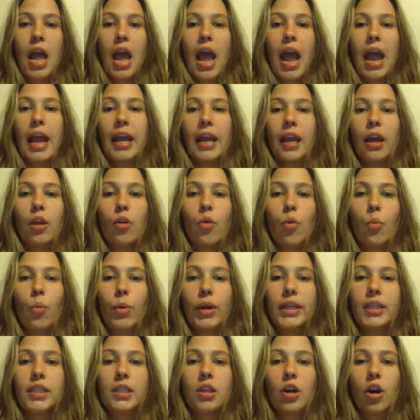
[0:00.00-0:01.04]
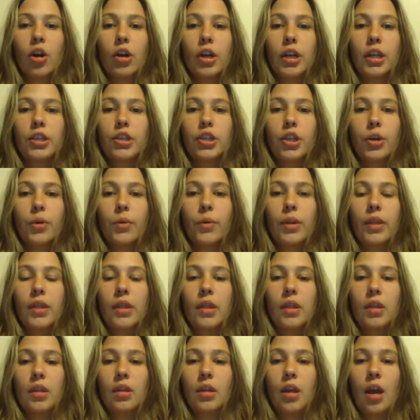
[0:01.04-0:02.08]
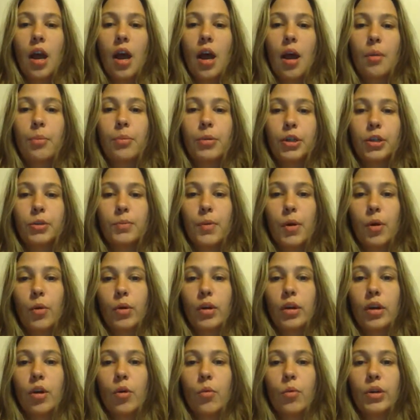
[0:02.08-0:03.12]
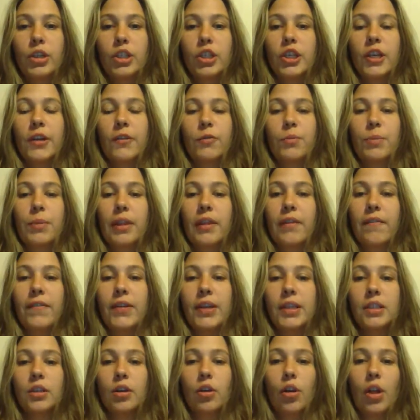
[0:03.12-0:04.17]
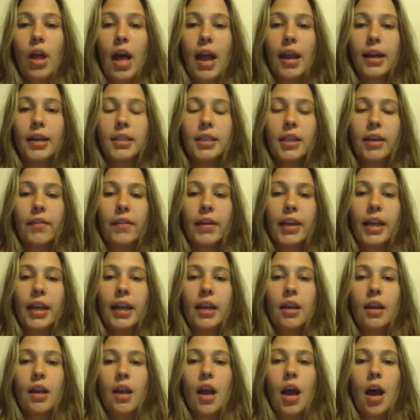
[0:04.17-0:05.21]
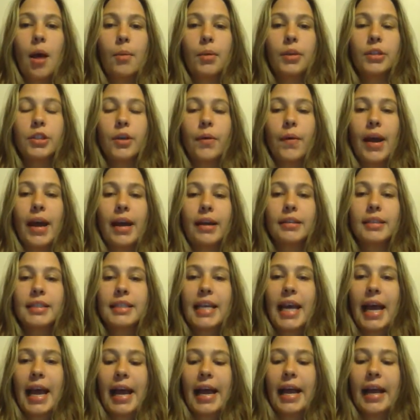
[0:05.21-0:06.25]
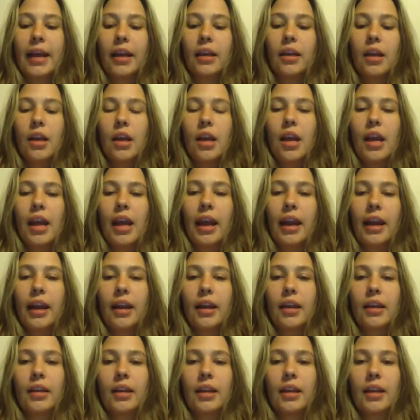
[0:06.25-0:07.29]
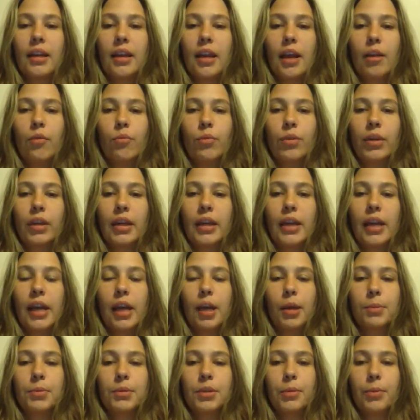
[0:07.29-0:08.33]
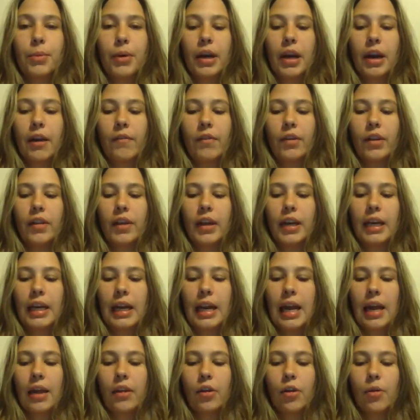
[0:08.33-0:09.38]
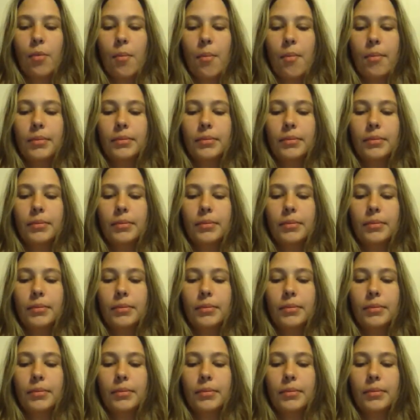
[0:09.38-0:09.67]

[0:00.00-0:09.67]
And we started doing push mower, which gives me the physical activity. I'm also outside, and it really helps to bring everything together.